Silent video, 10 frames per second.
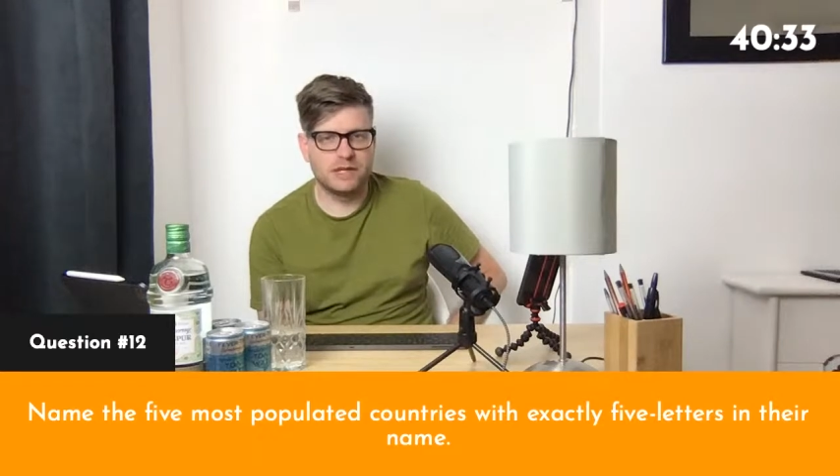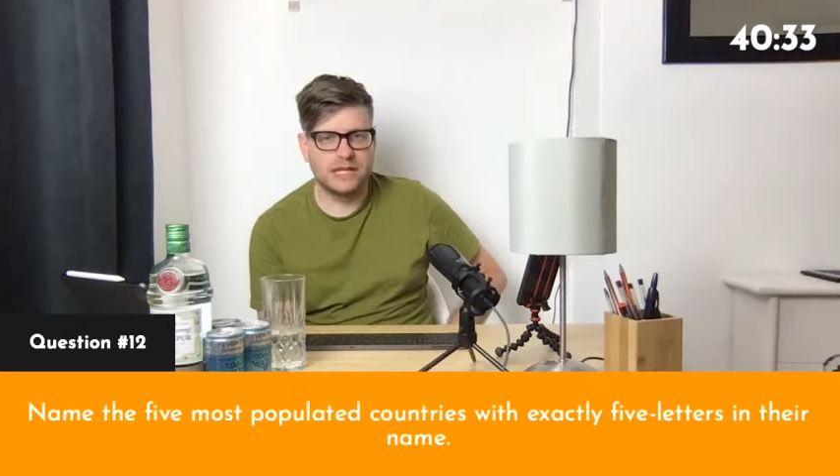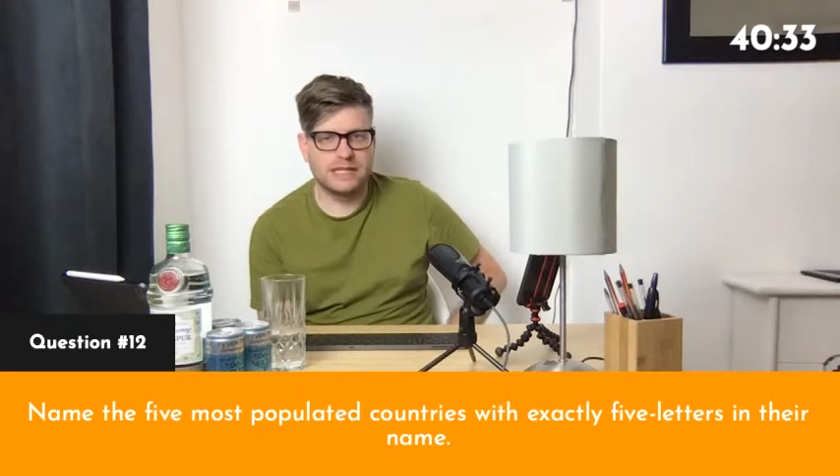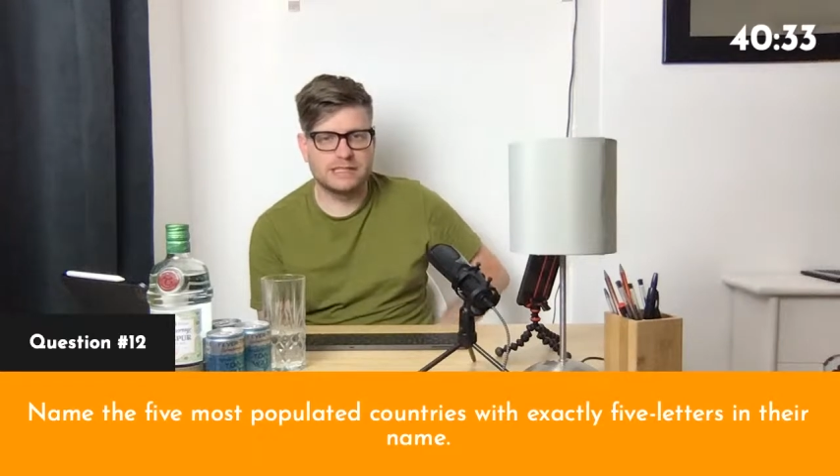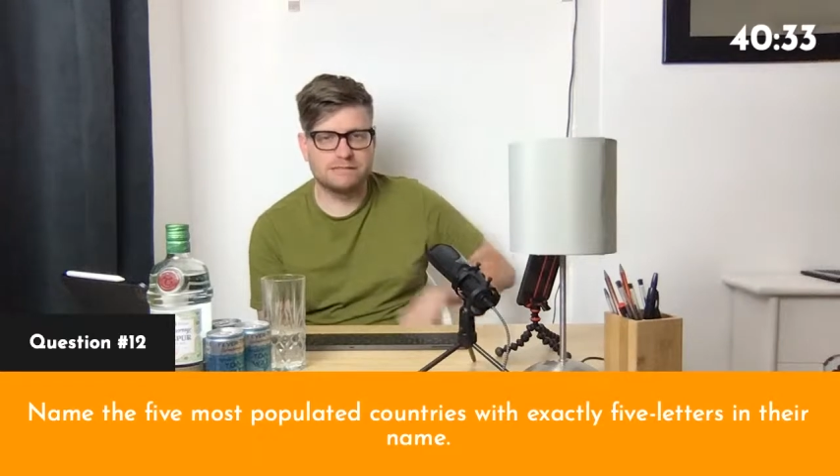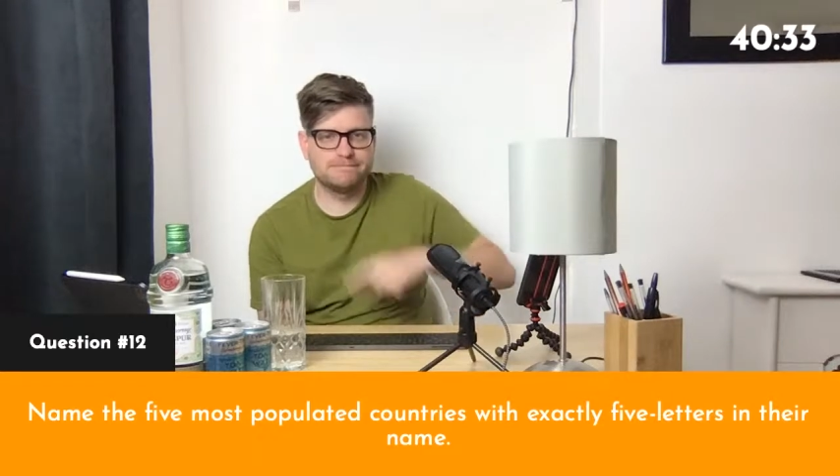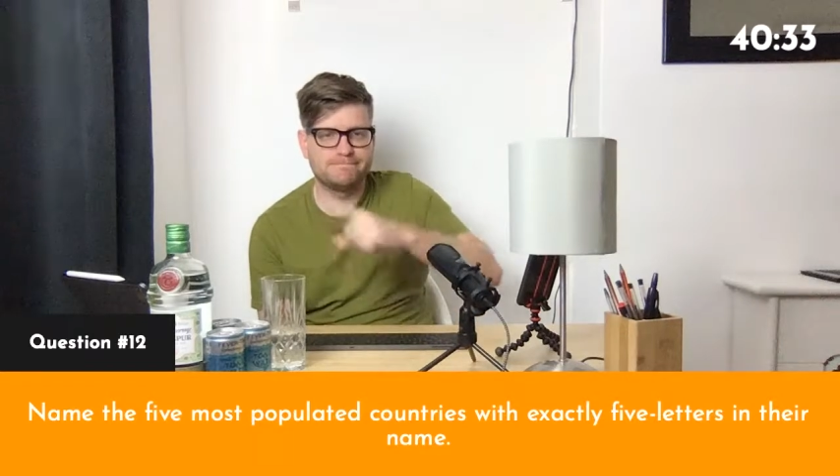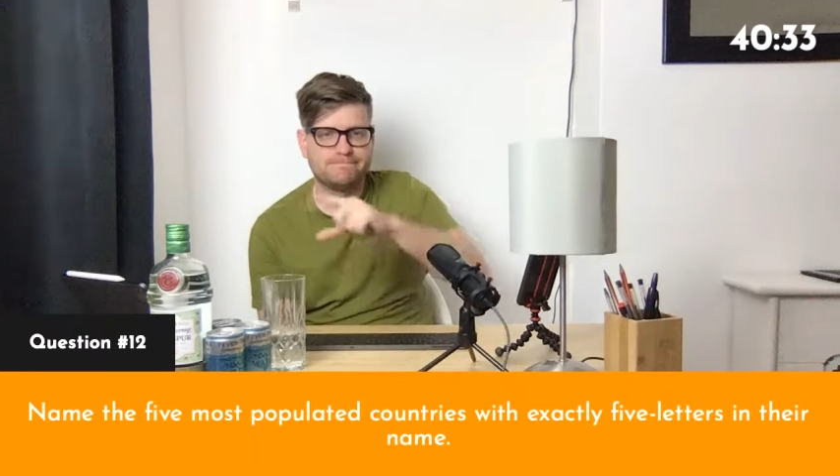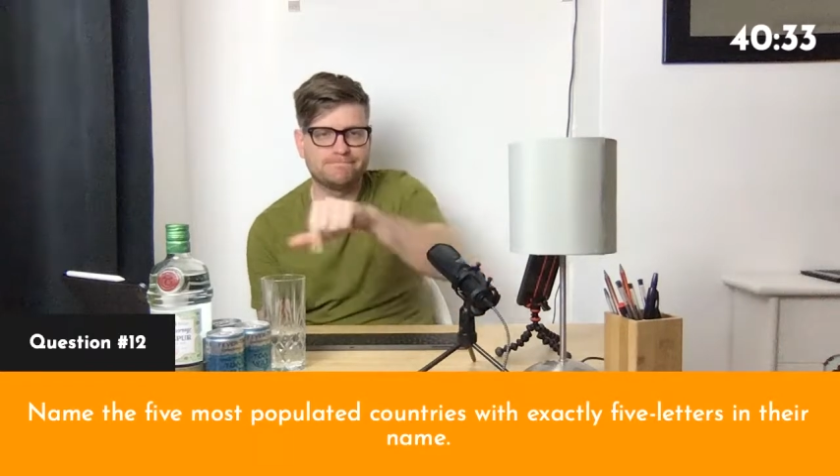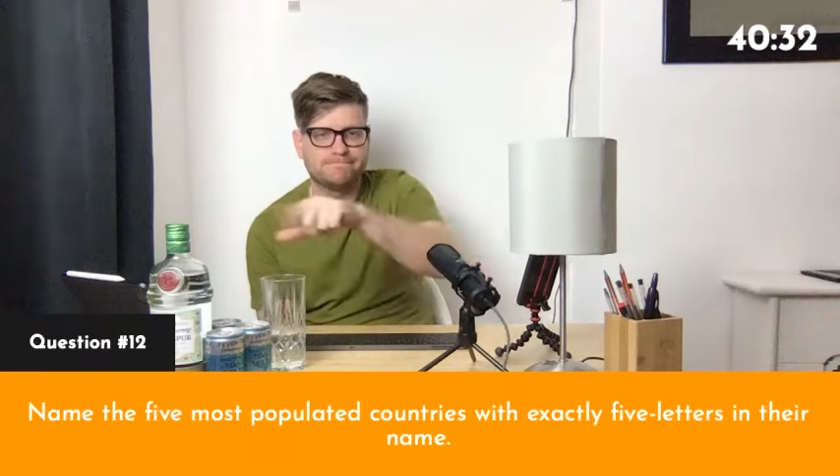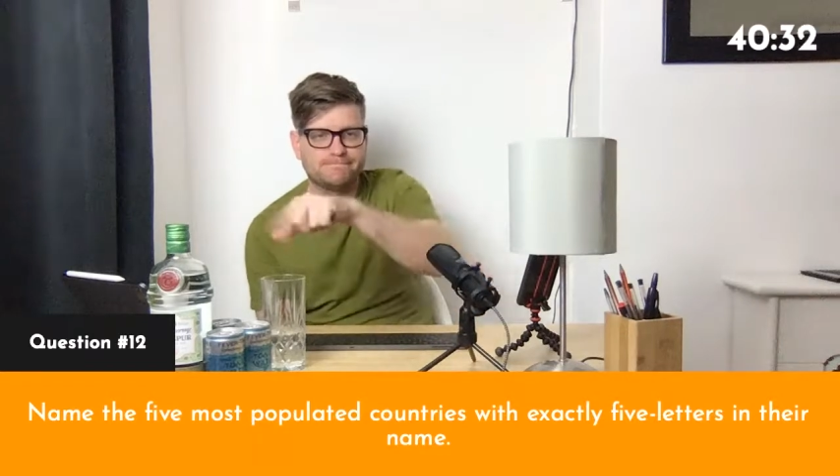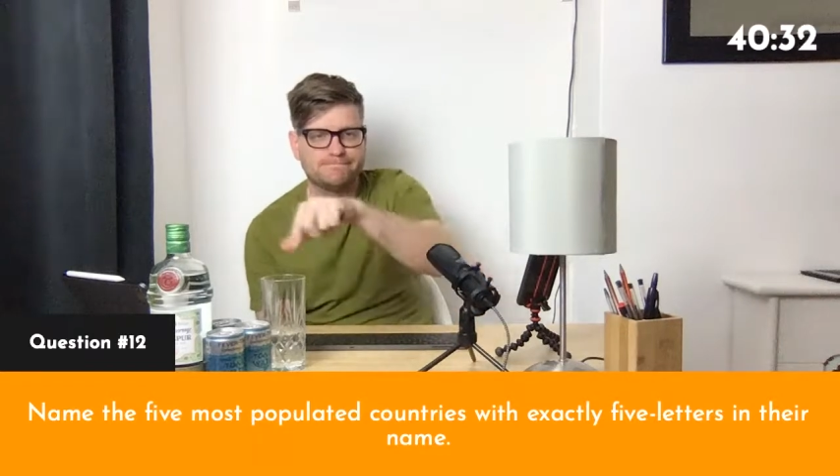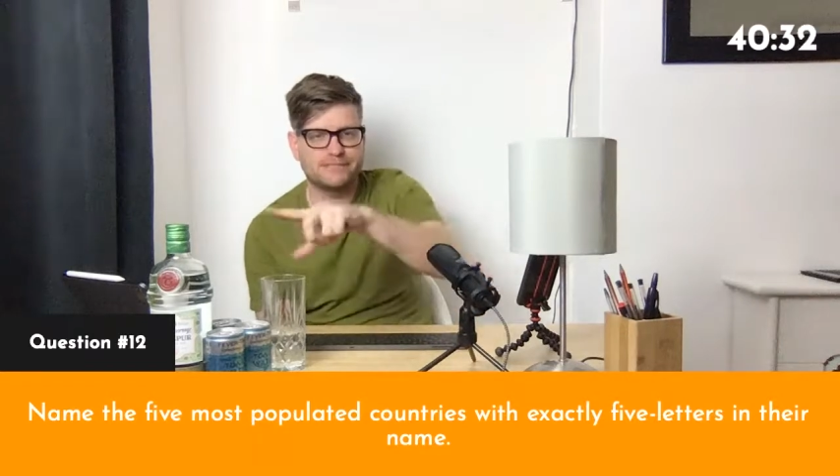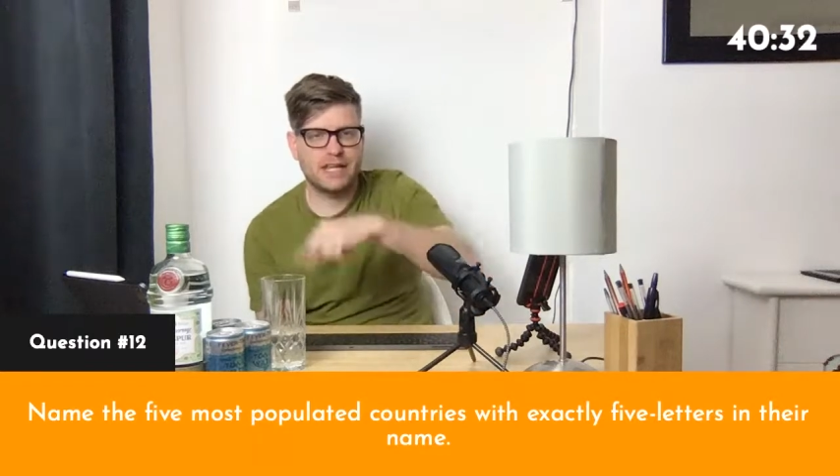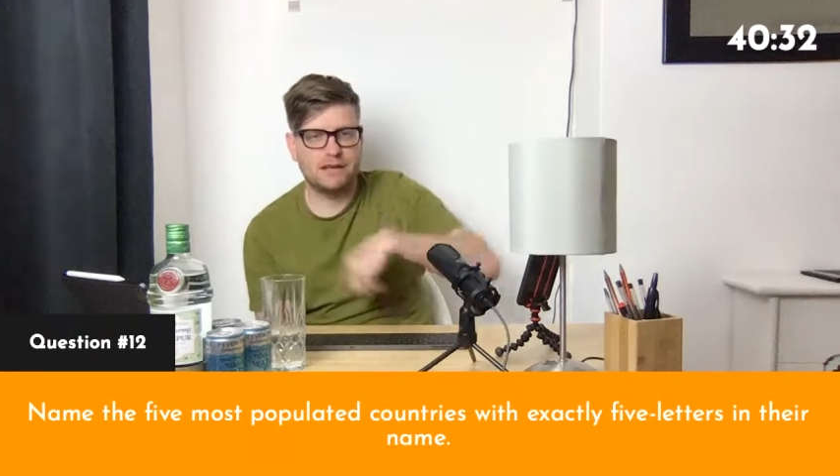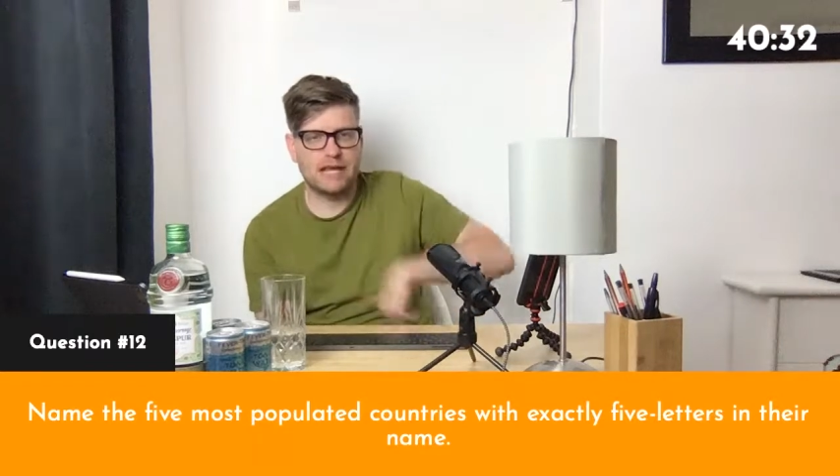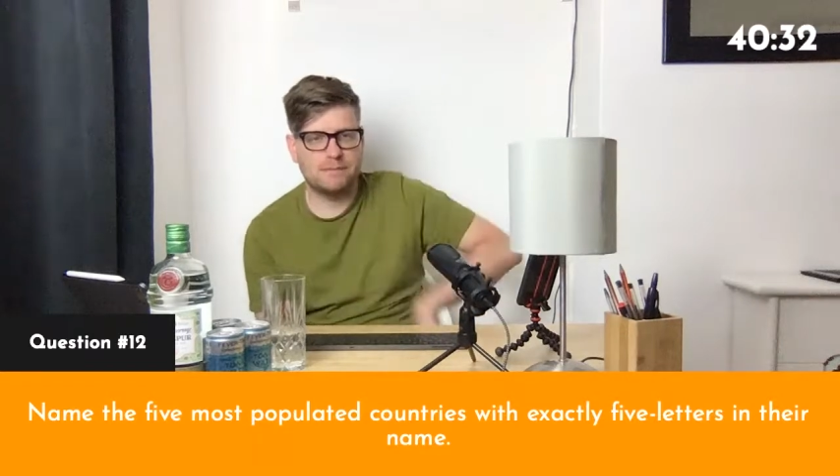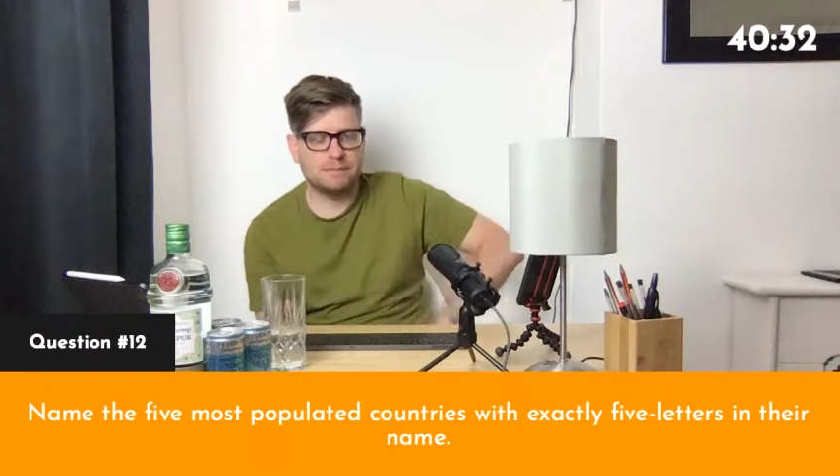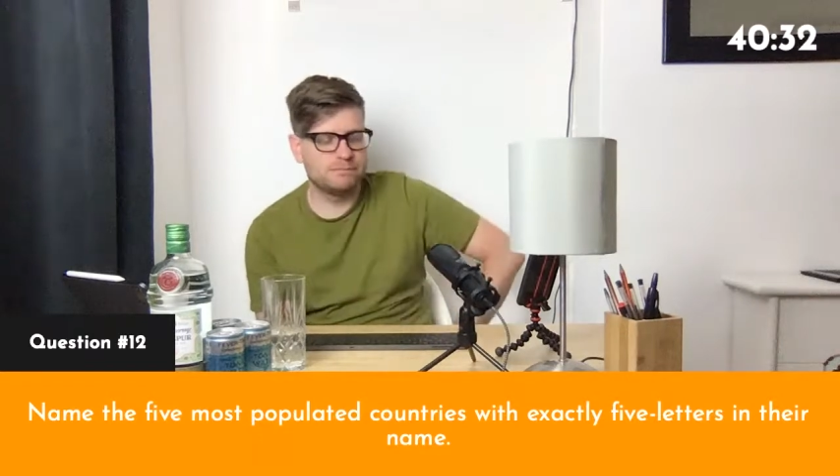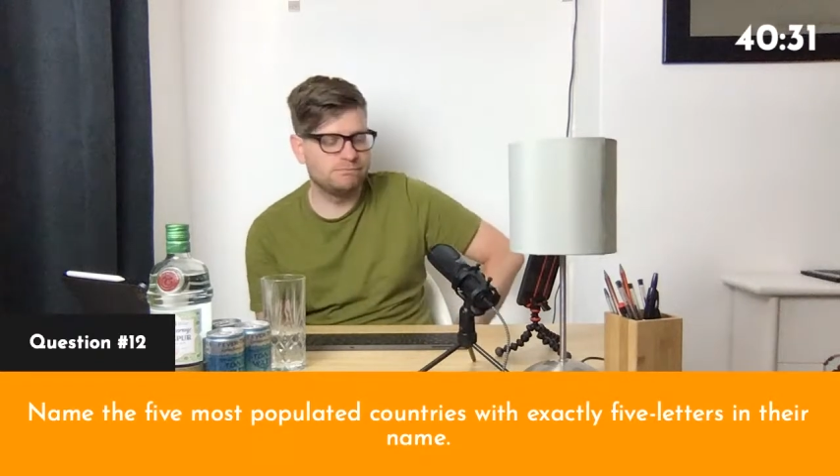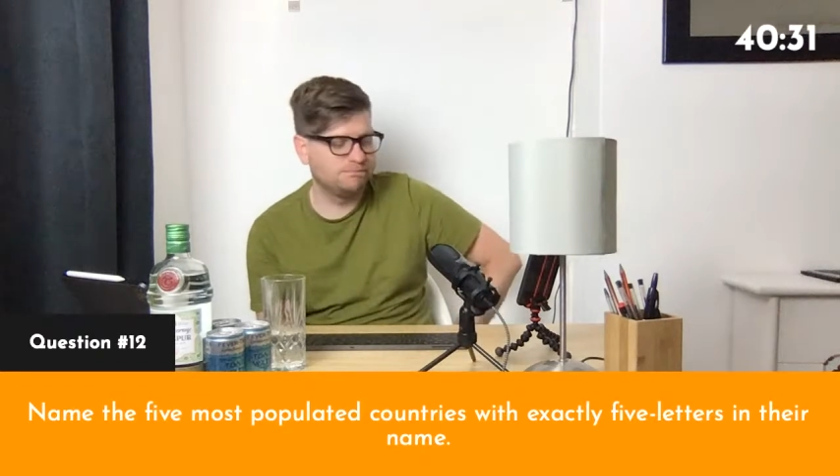these. That'll happen.